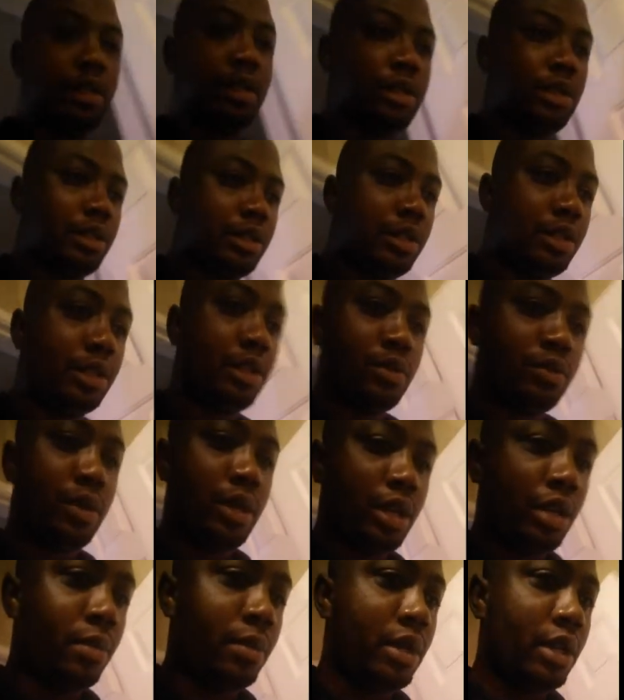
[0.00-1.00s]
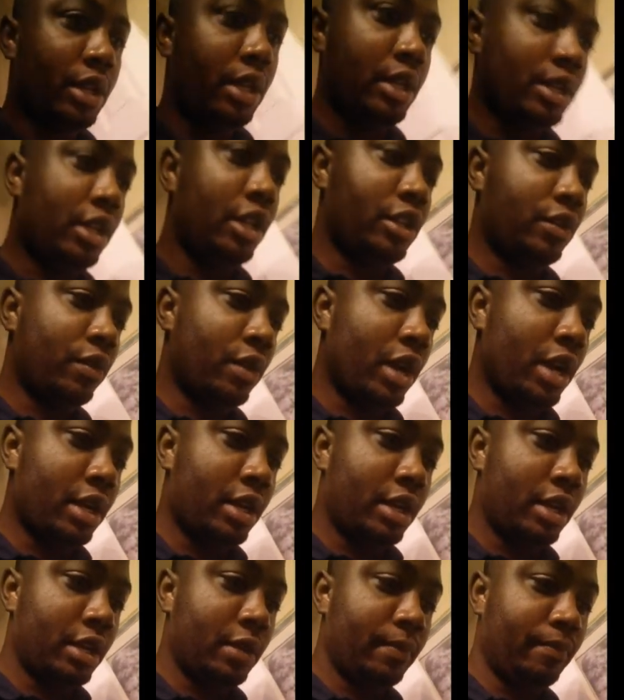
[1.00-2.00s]
this is just the way I'm going to end this
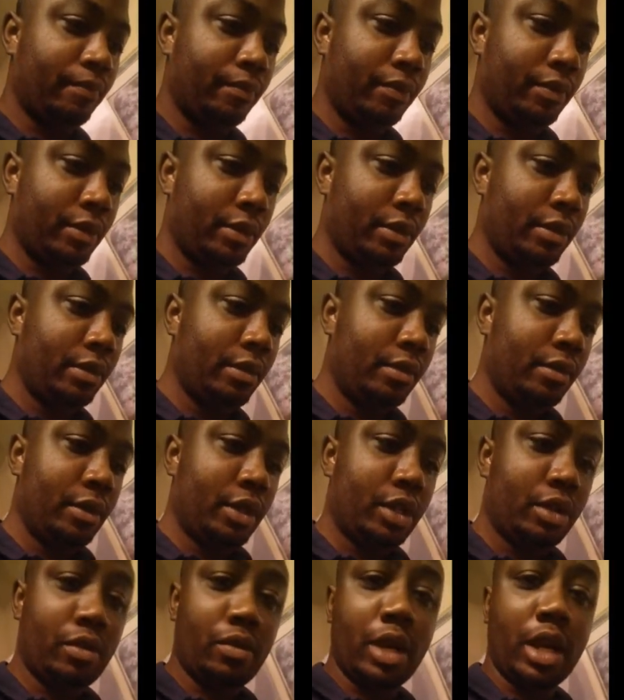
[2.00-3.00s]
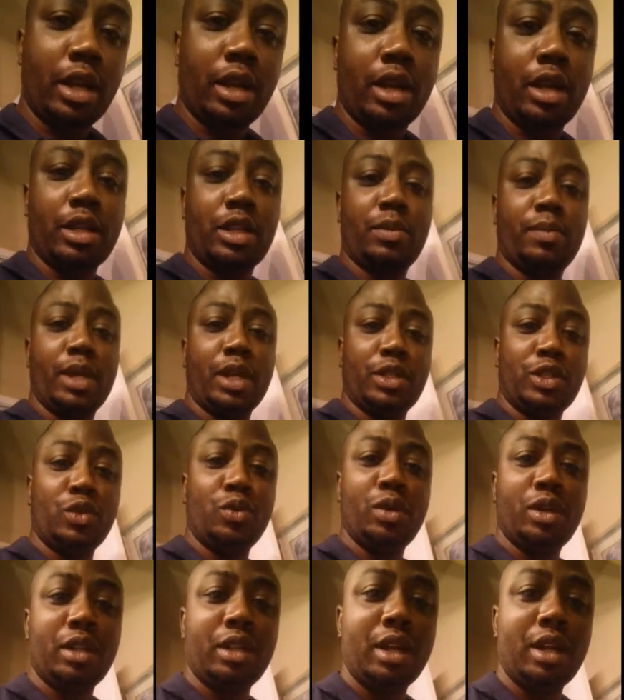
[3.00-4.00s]
Friday. And right now it's about
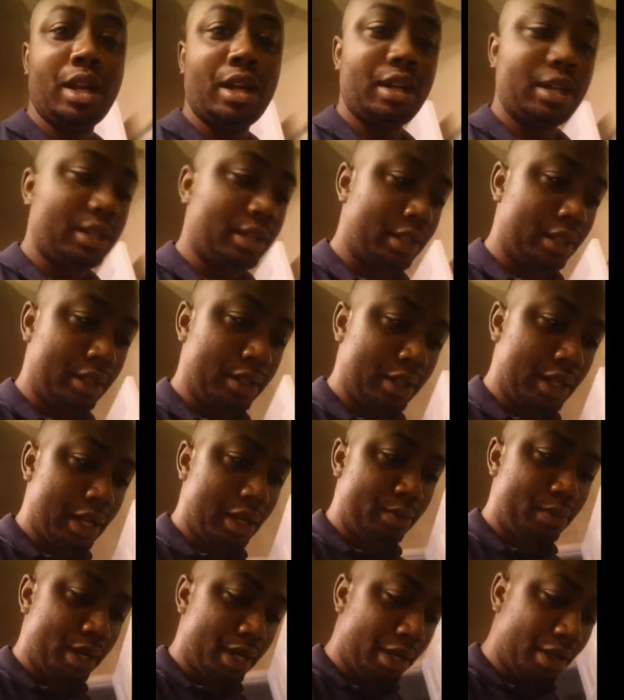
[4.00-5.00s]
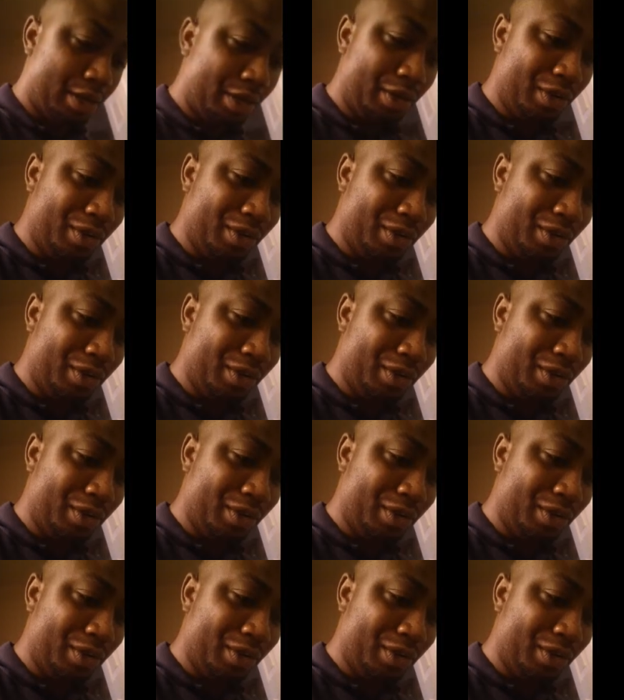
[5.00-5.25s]
2 o'clock. I still got about